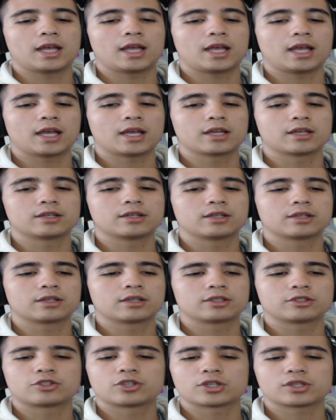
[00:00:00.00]
and
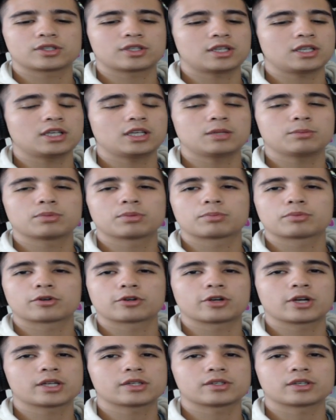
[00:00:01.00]
just keep
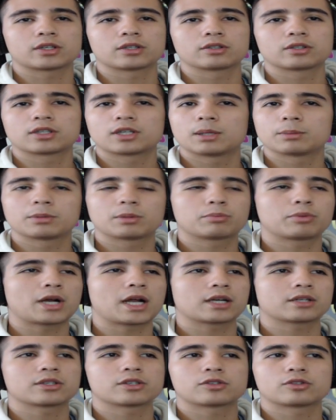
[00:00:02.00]
progressing. Come to
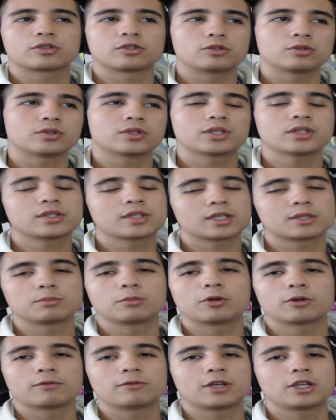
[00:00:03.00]
practice, use this as
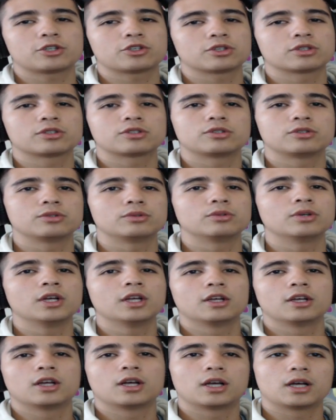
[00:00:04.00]
motivation to
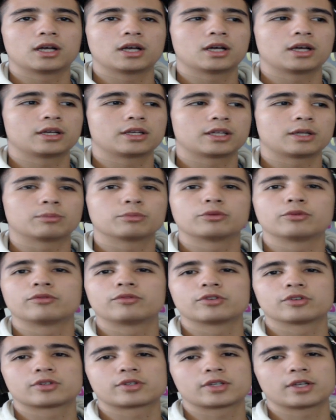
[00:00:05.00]
improve
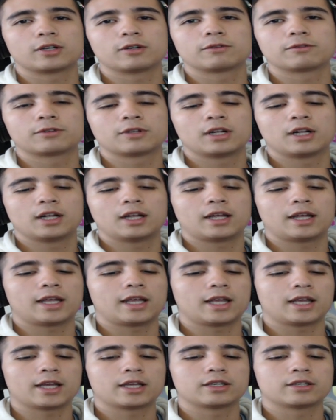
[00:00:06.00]
yourself
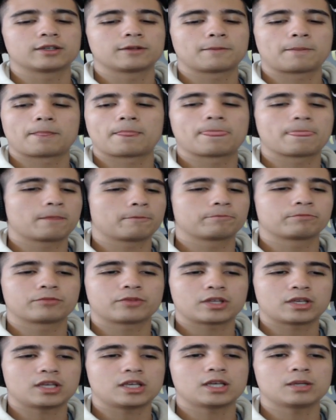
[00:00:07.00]
and
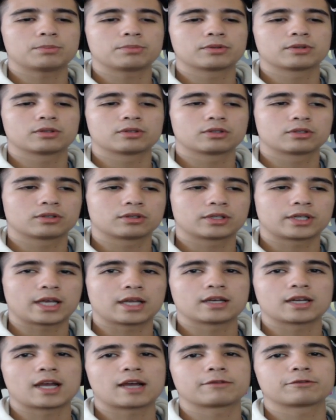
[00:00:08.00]
keep
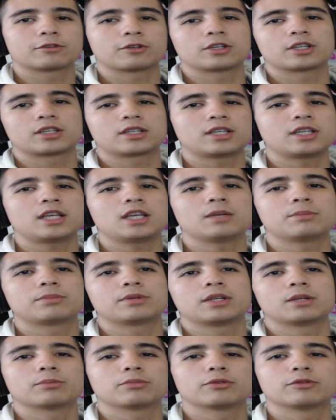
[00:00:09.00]
getting after it, keep
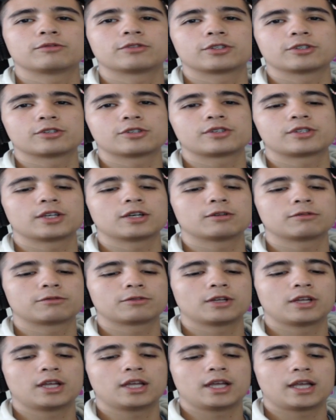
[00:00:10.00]
improving yourself,
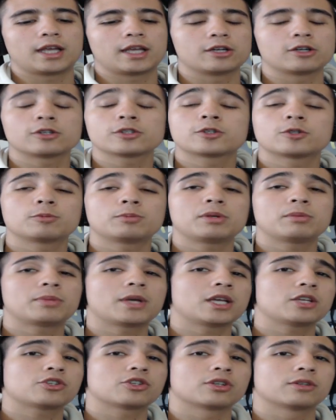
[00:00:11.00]
and also be
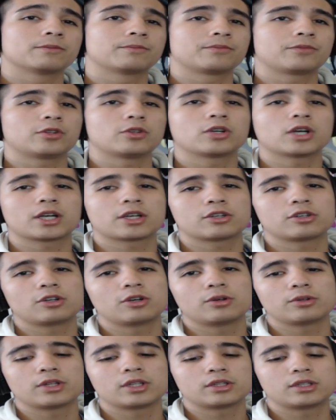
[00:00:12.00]
patient. You got to
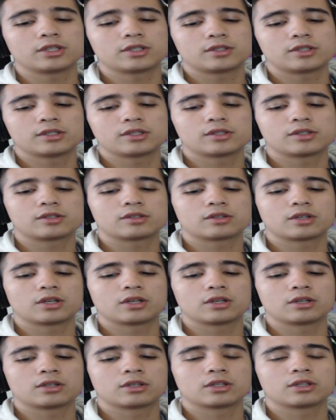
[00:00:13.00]
know that this is
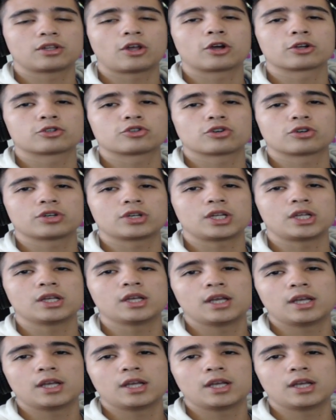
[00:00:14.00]
a long journey,